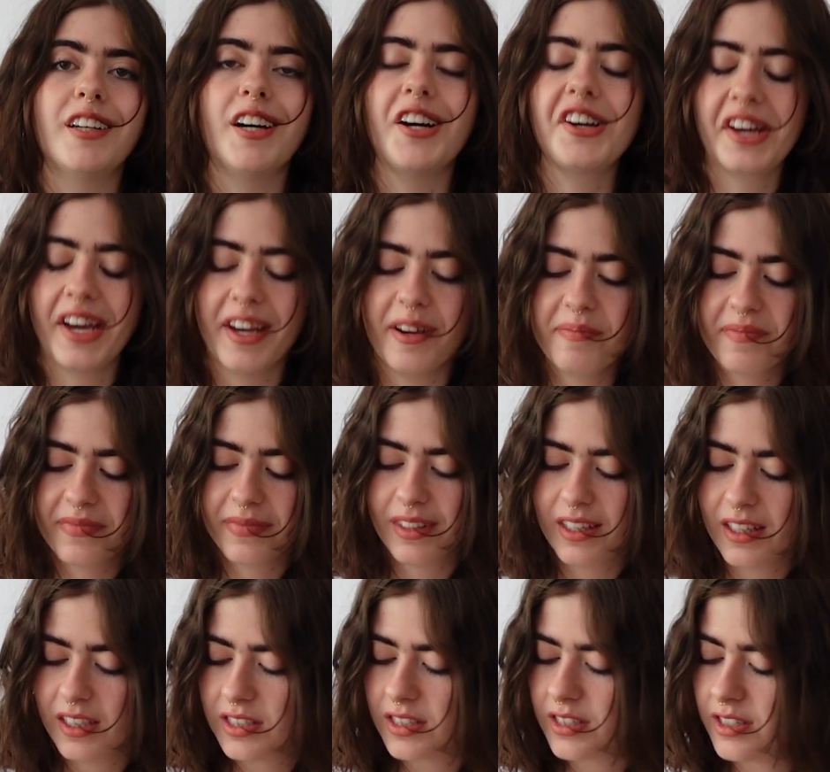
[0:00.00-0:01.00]
Okay,
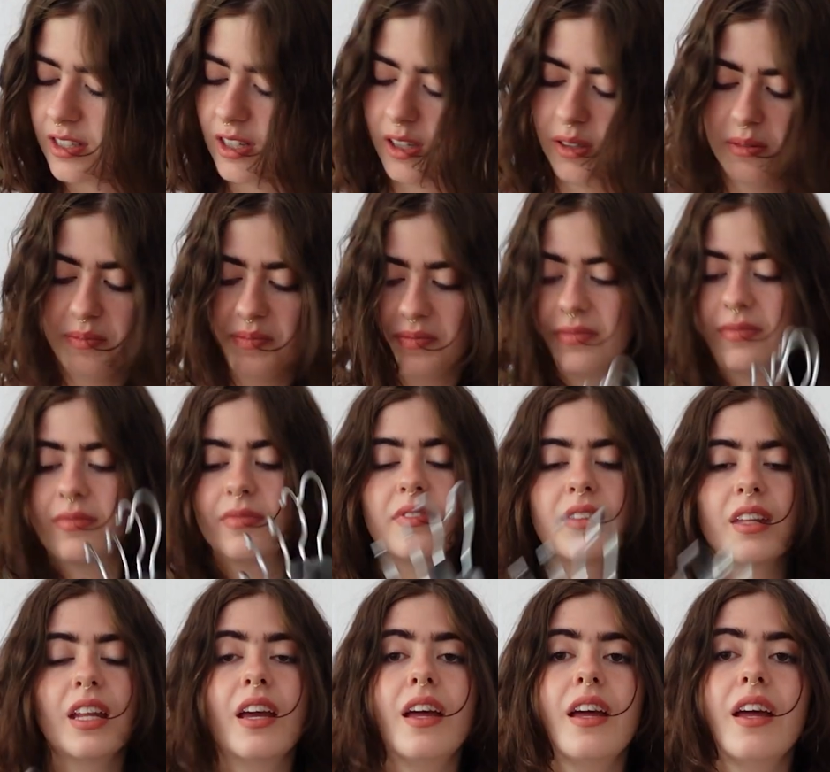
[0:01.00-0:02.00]
so
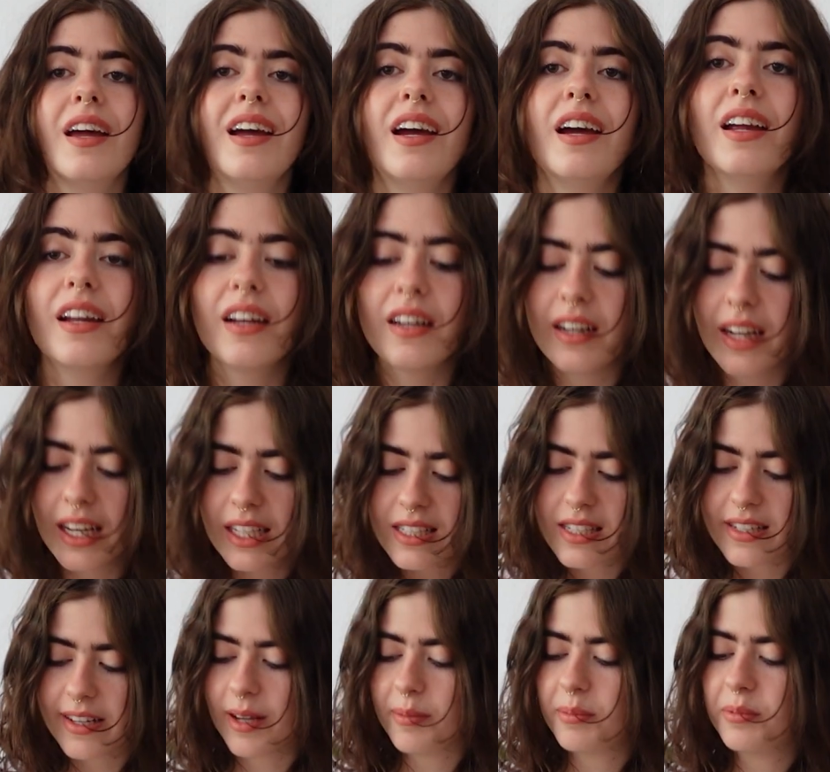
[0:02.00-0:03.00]

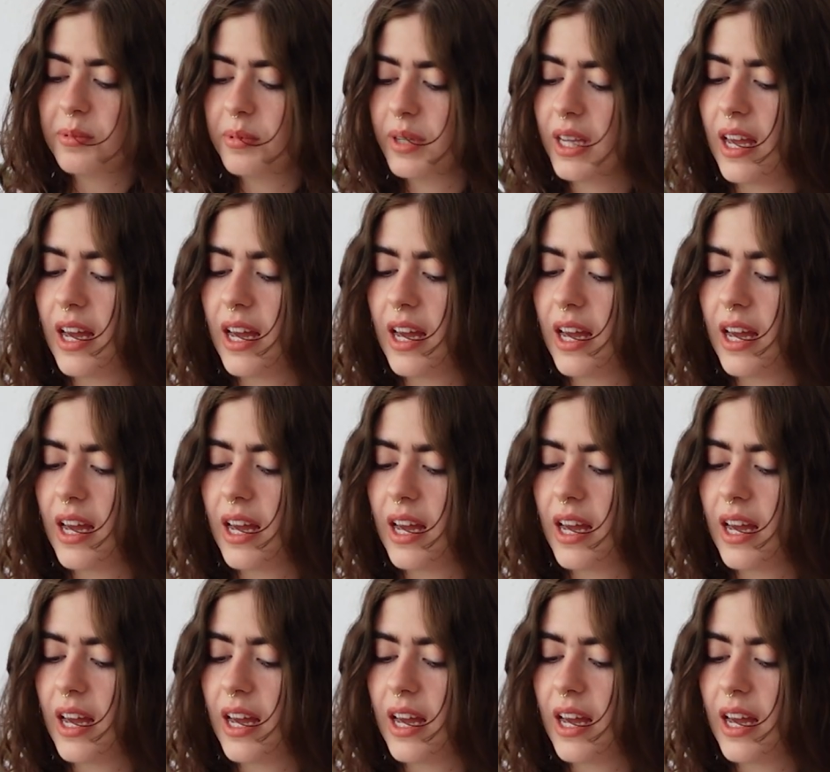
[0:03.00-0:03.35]
Next up we